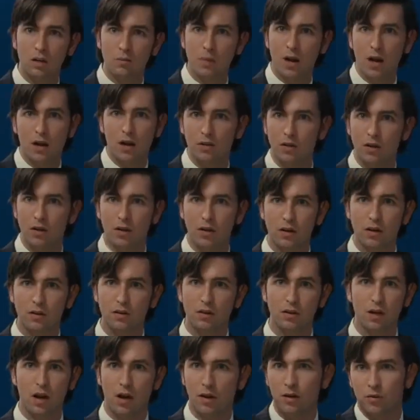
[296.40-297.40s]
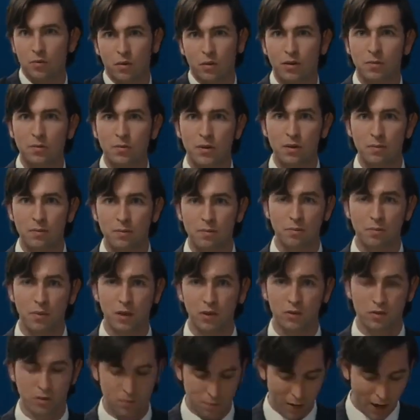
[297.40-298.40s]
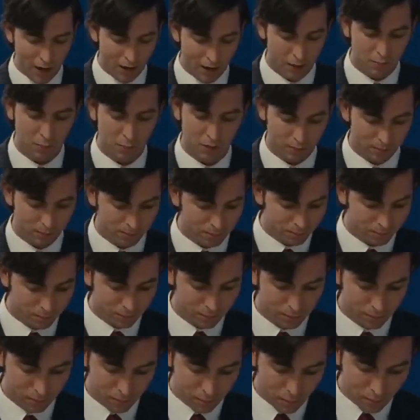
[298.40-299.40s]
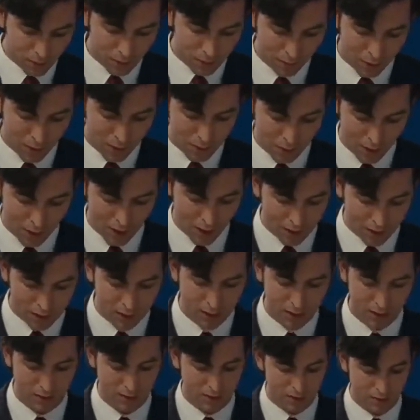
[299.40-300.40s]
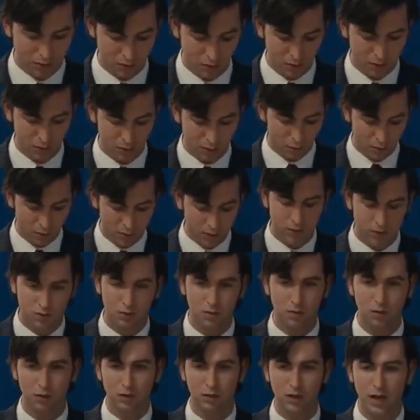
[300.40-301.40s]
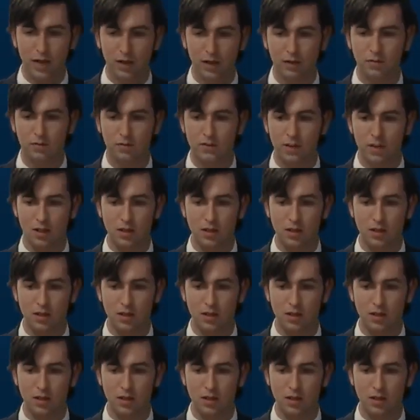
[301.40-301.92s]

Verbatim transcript: I mean, I don't, you know, I don't want to be melodramatic, but My body is growing weak due to a lack of